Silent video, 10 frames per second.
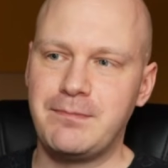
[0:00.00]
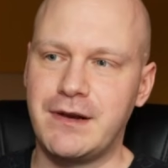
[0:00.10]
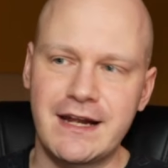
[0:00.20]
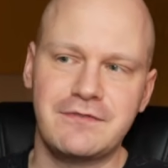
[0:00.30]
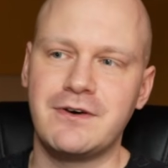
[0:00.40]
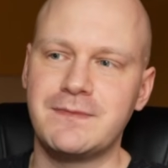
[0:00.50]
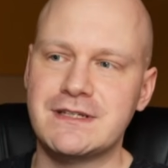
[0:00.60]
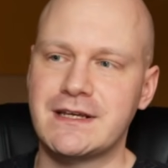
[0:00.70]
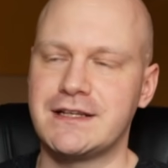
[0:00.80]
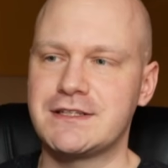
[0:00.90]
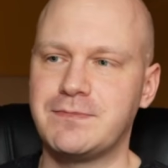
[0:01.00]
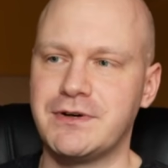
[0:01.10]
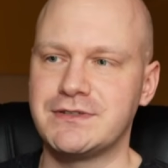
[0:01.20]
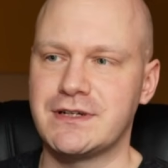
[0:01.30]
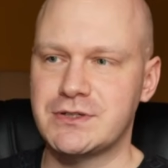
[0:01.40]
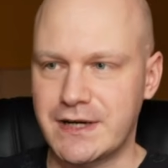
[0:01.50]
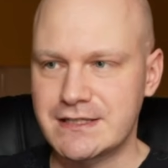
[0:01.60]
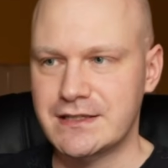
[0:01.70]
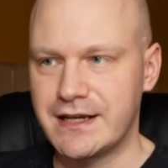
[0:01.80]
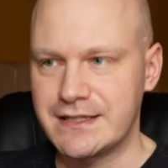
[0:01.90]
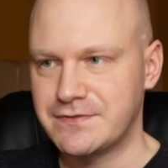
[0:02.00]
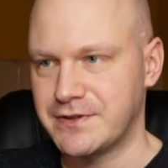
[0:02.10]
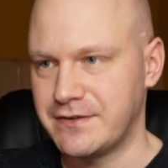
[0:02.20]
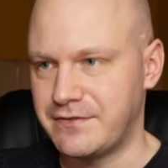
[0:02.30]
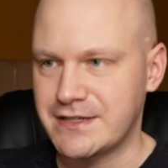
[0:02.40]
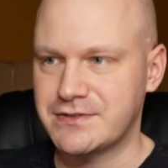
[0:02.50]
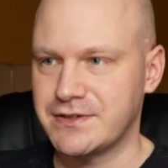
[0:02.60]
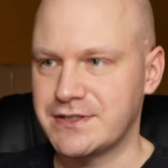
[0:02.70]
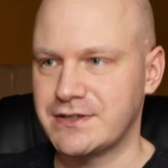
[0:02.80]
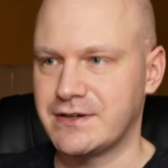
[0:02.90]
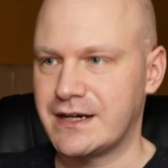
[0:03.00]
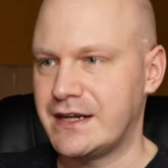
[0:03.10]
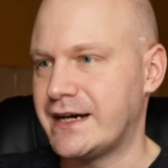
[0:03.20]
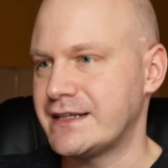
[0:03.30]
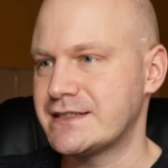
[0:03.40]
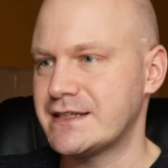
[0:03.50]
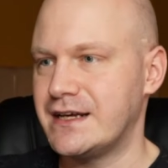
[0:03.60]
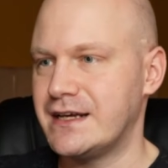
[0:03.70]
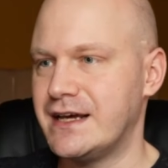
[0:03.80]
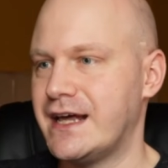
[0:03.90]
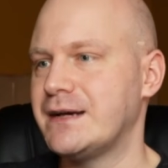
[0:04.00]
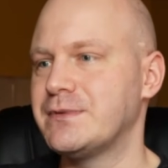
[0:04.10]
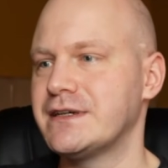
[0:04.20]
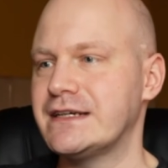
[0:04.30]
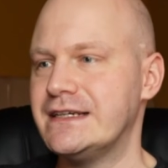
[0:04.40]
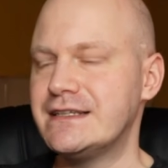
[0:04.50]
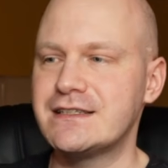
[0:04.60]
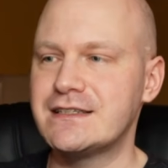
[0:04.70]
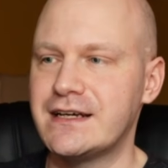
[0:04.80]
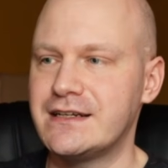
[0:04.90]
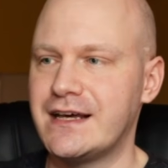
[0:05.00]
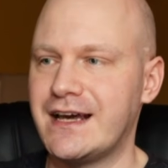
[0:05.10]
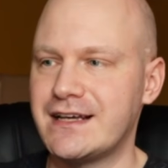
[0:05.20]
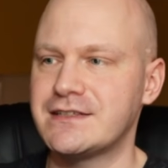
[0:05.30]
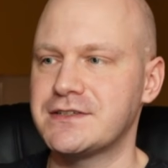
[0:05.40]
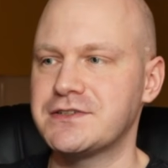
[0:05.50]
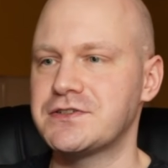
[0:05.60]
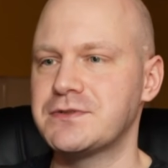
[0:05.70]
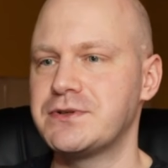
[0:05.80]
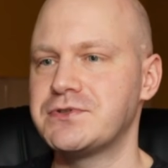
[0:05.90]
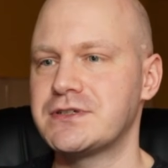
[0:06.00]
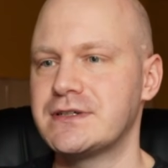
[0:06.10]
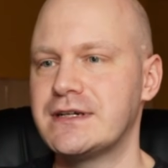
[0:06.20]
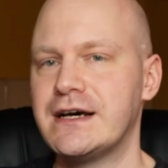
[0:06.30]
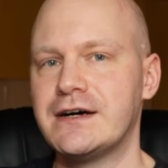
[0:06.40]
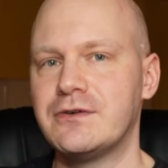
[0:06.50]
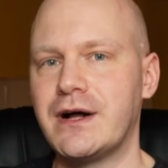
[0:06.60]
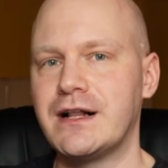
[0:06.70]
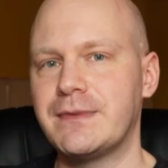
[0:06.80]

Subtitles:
Platforms can sponsor trust lines for investors or clients, enabling instant asset distribution while